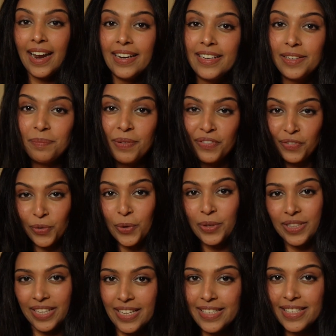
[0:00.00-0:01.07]
I did before
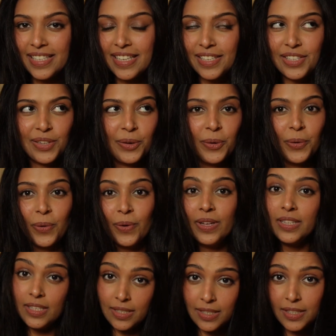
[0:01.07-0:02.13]
this.
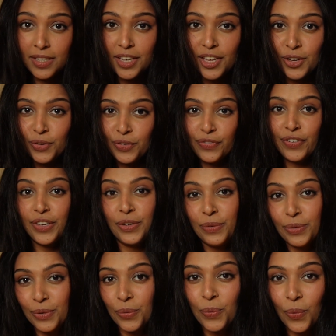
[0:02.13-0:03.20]
So this is a cue for you
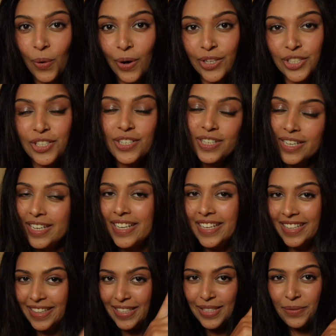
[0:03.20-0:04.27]
to watch
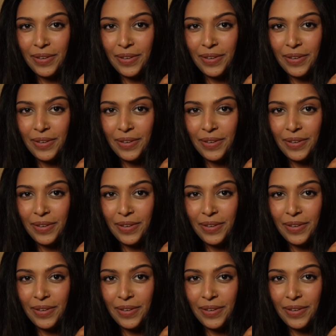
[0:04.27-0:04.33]
this